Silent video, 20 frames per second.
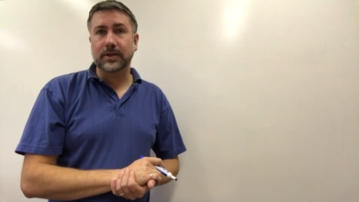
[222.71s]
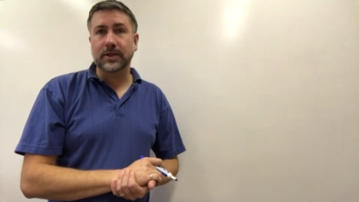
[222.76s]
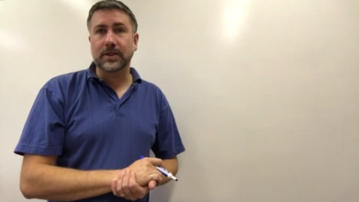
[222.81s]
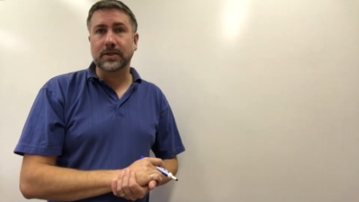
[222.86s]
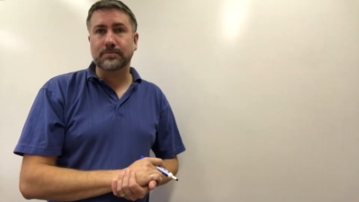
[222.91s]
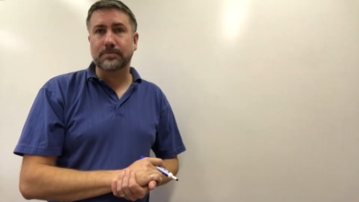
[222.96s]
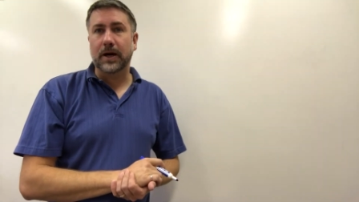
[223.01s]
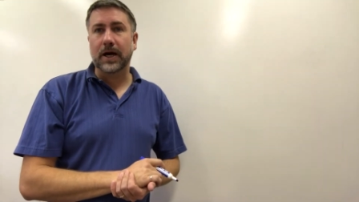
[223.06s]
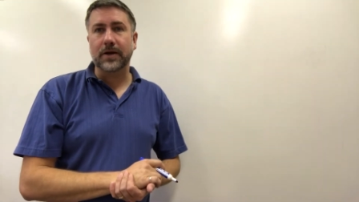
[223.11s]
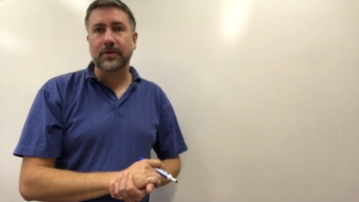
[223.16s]

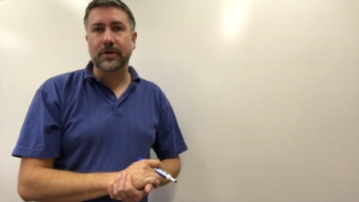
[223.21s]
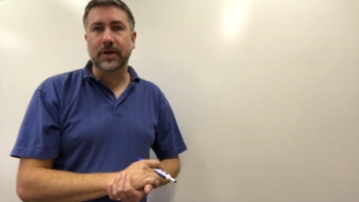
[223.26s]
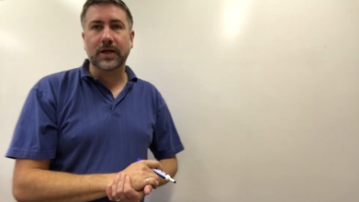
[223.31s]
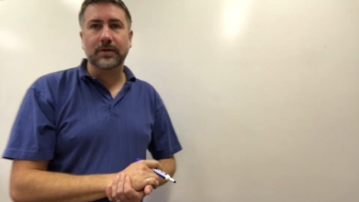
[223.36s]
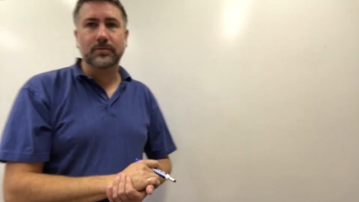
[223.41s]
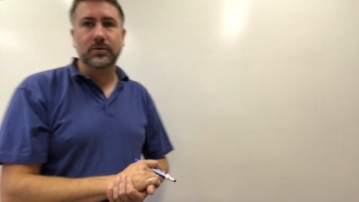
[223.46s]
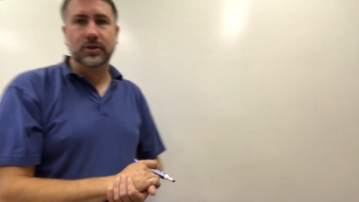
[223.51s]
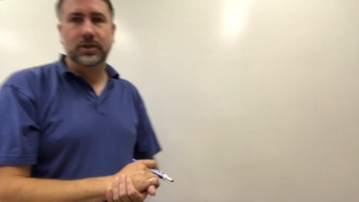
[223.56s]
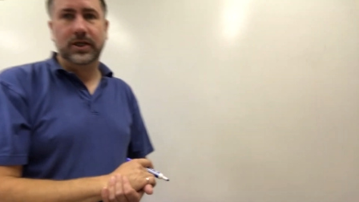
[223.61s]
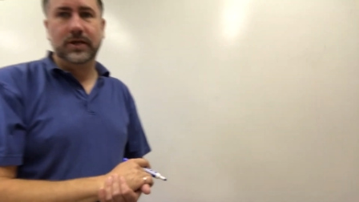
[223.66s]
These binary
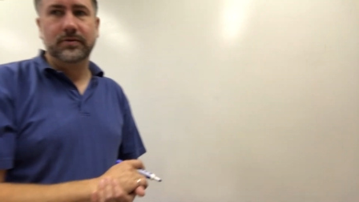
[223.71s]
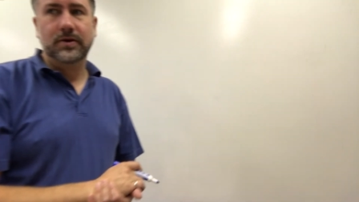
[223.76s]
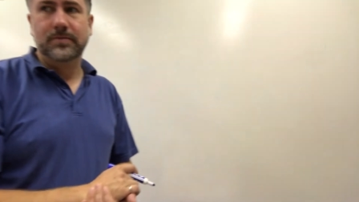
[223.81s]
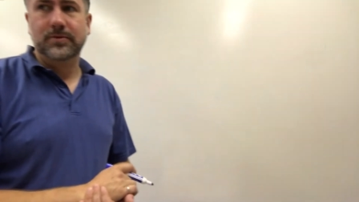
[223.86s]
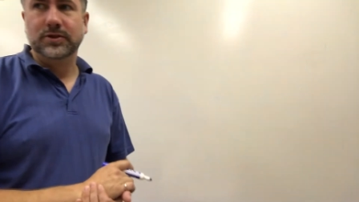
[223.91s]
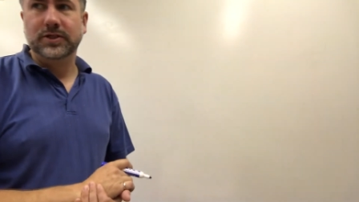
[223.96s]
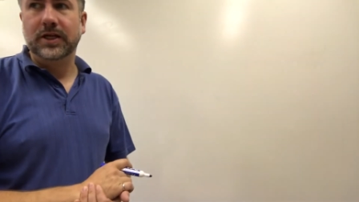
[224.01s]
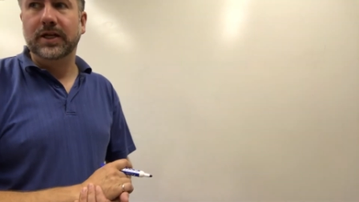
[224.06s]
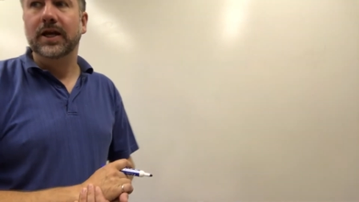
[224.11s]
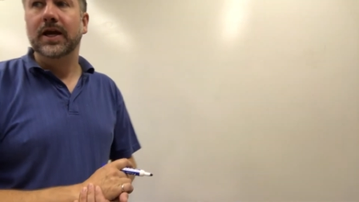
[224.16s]
numbers can
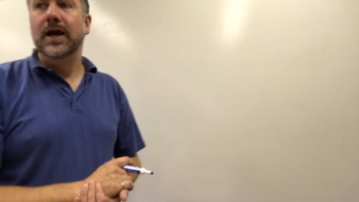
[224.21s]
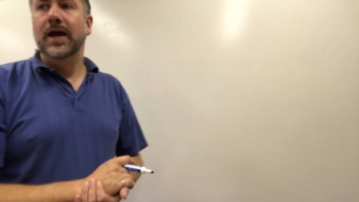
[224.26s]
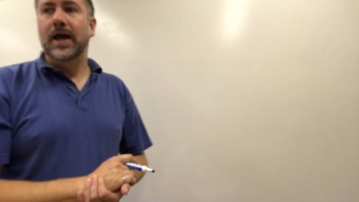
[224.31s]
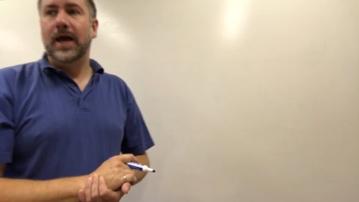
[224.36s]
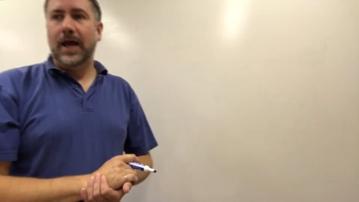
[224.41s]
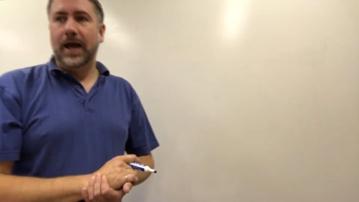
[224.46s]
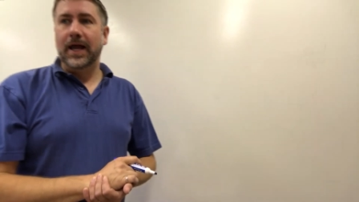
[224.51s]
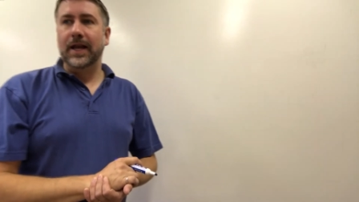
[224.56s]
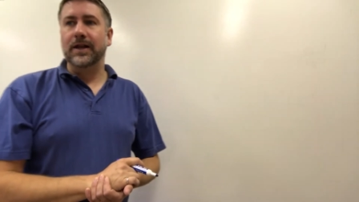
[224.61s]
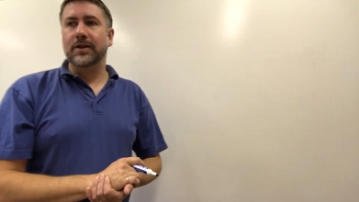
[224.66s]
represent
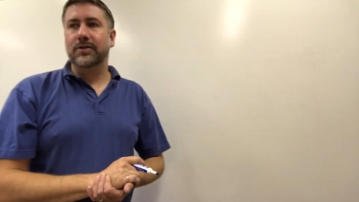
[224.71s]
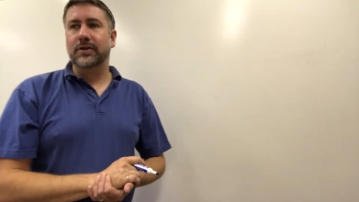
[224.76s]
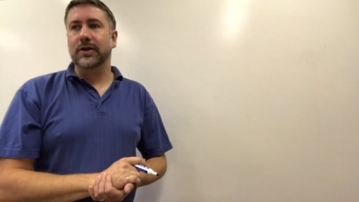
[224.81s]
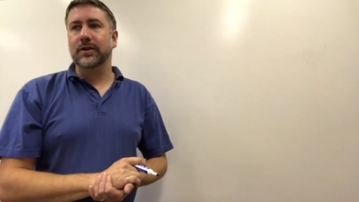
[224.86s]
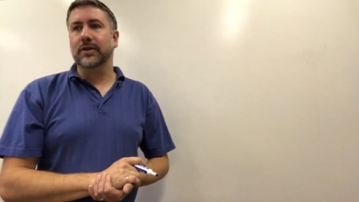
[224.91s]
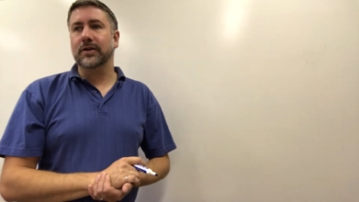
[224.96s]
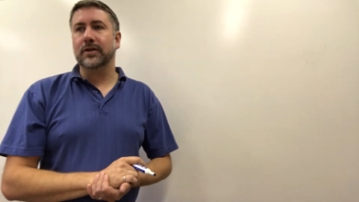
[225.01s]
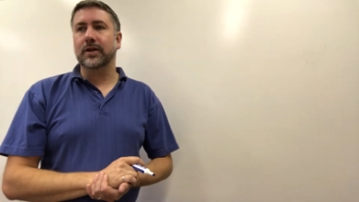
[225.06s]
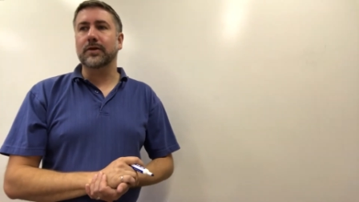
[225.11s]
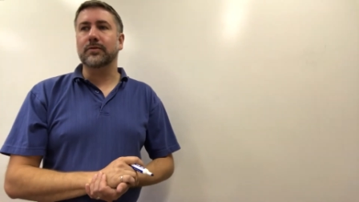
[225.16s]

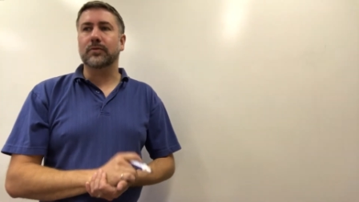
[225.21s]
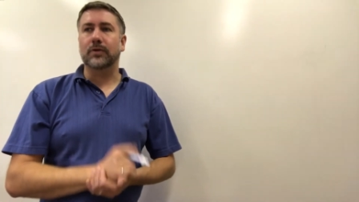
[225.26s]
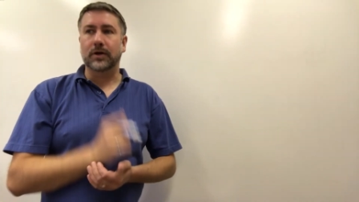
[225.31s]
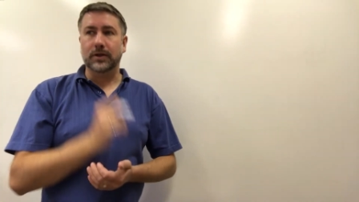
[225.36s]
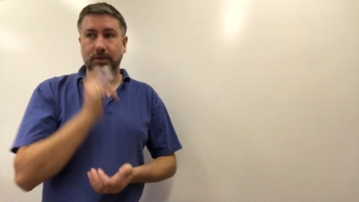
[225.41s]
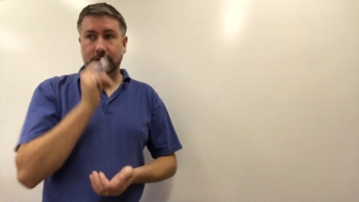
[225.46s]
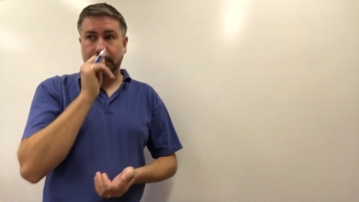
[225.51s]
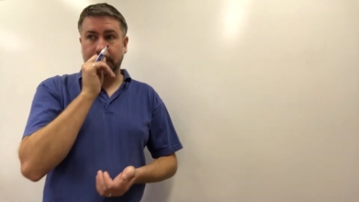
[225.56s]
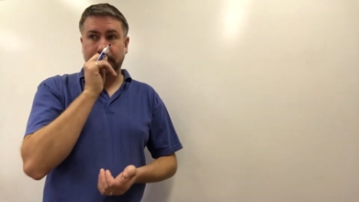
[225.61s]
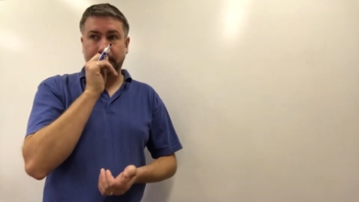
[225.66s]
anything that they
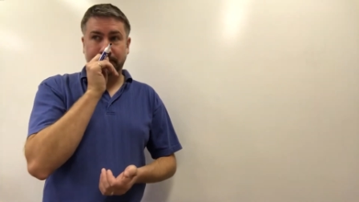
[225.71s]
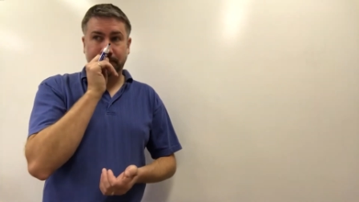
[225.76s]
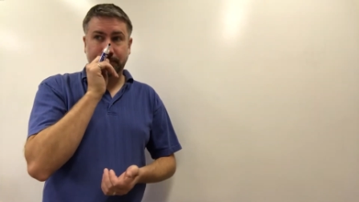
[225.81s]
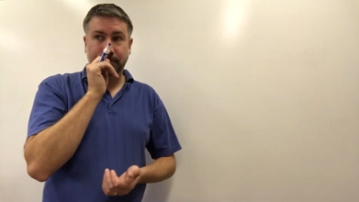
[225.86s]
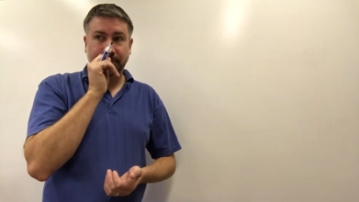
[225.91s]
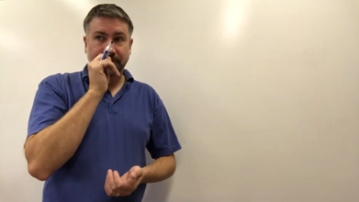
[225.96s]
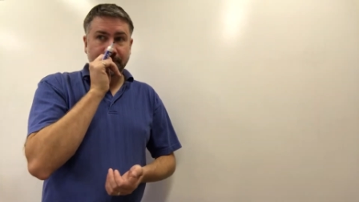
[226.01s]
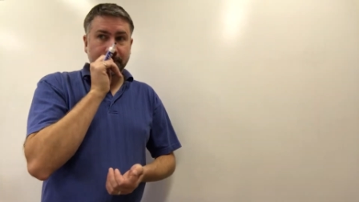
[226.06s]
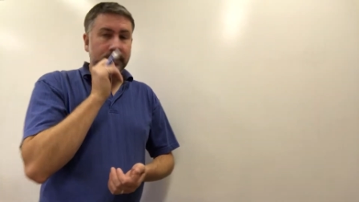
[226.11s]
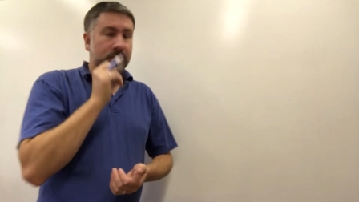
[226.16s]
want to.
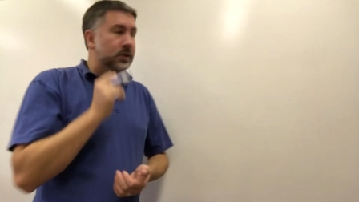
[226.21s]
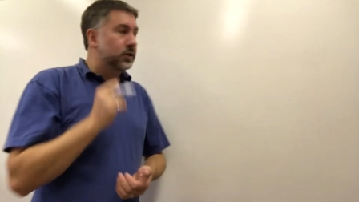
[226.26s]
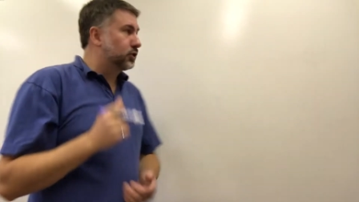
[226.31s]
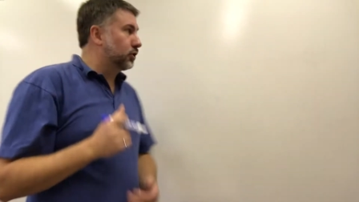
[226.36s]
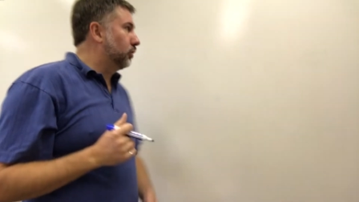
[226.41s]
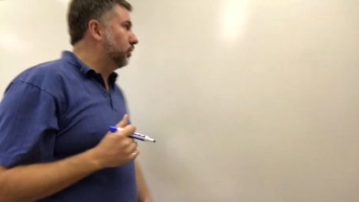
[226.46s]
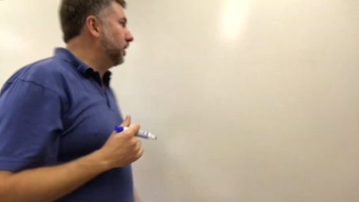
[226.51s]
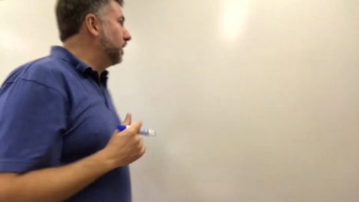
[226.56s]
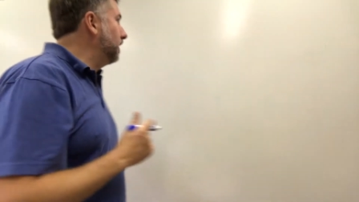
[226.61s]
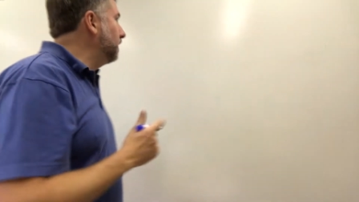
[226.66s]
So